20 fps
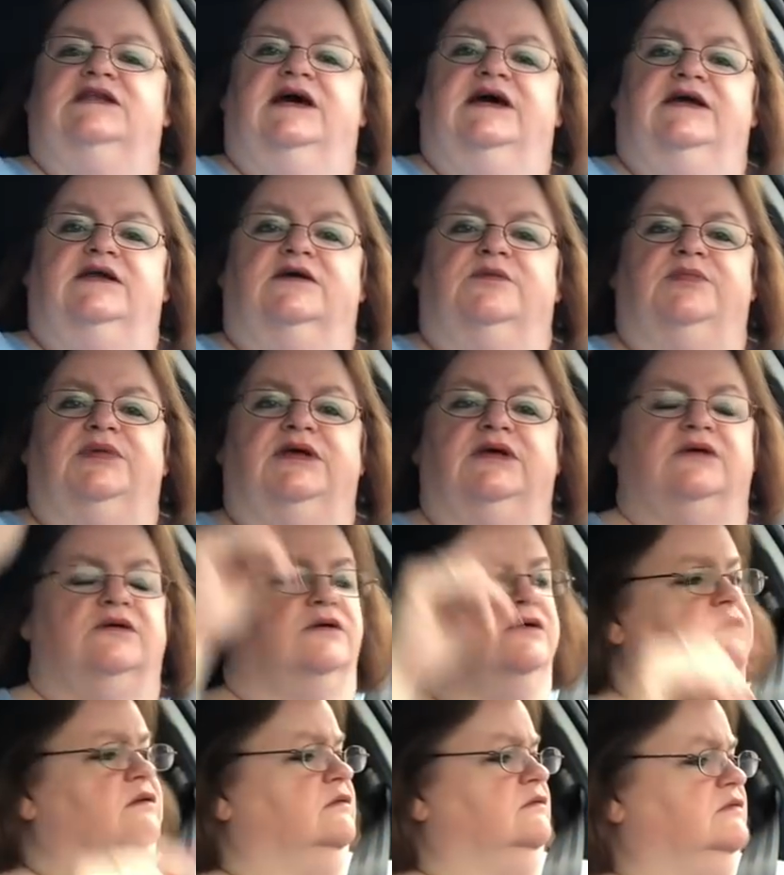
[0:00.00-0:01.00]
light up
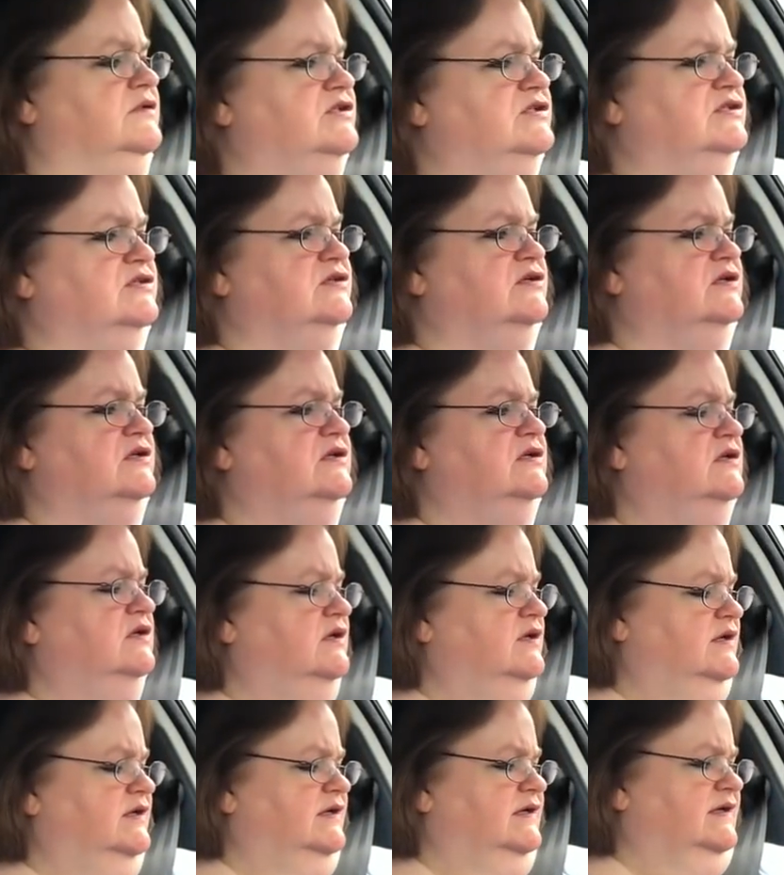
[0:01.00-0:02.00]
here, which is good.
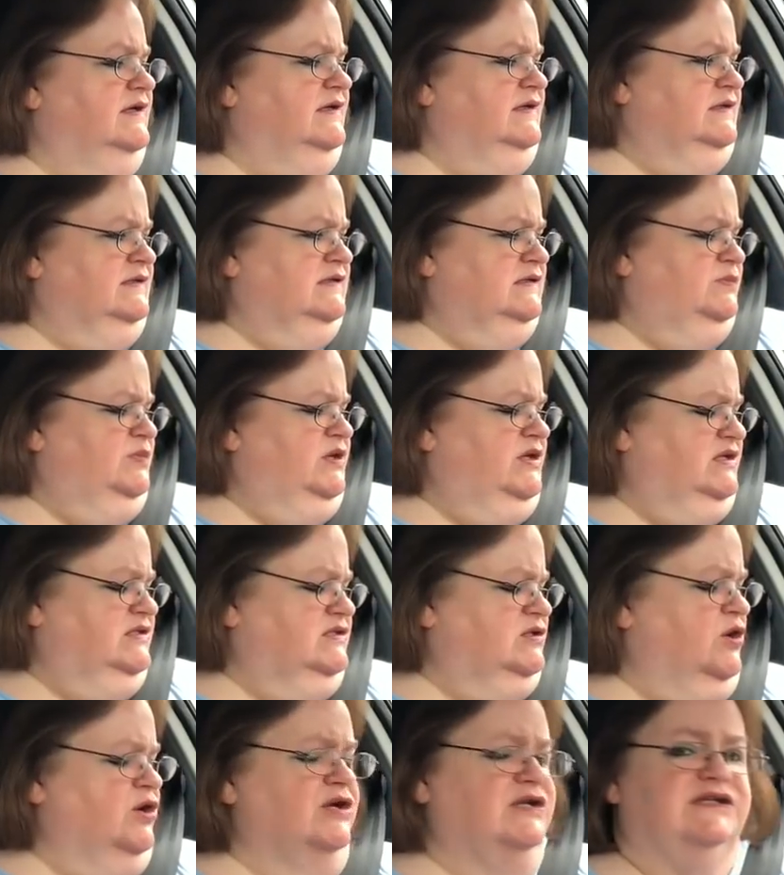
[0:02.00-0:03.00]
But
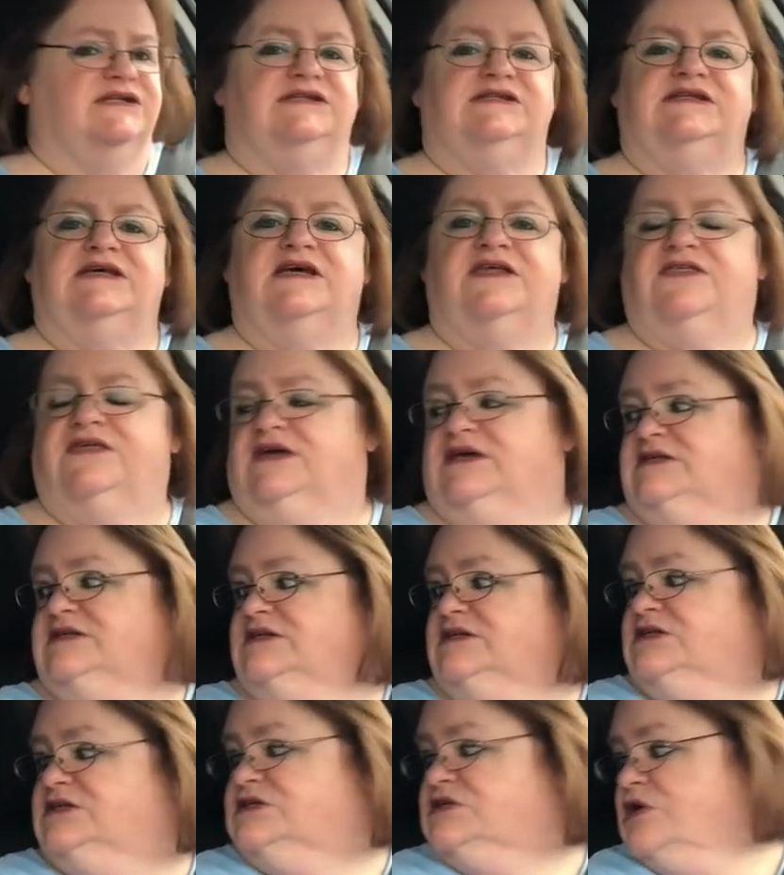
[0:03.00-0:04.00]
it's hard to see things
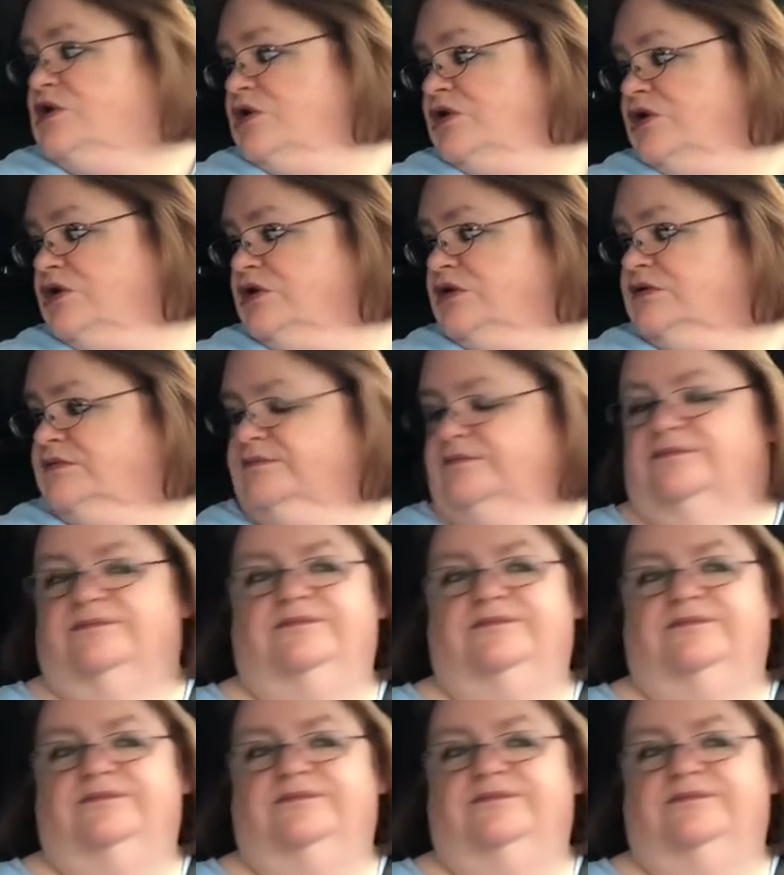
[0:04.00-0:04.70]
in this car